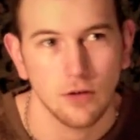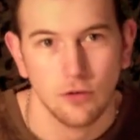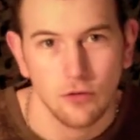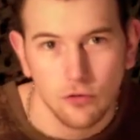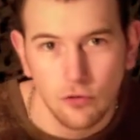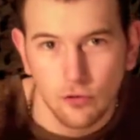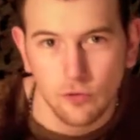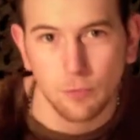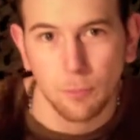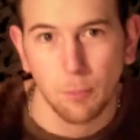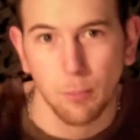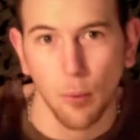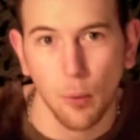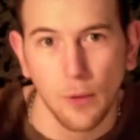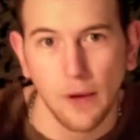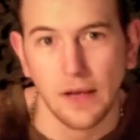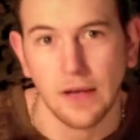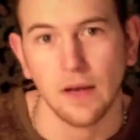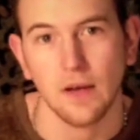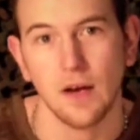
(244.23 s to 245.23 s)

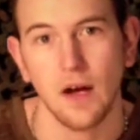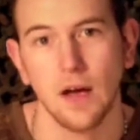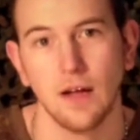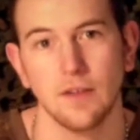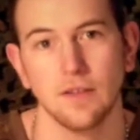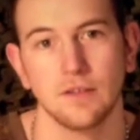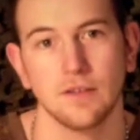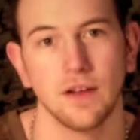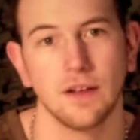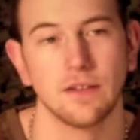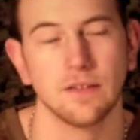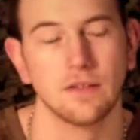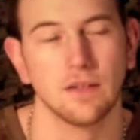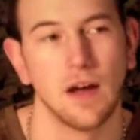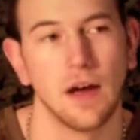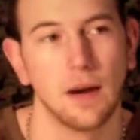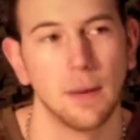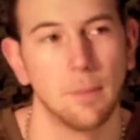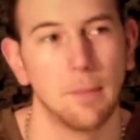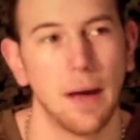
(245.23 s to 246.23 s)
sporting guns. It's
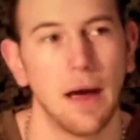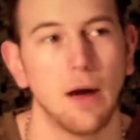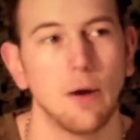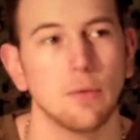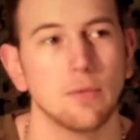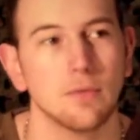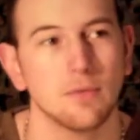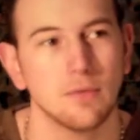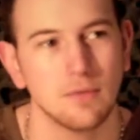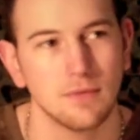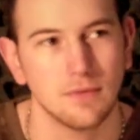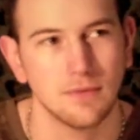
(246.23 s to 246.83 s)
not about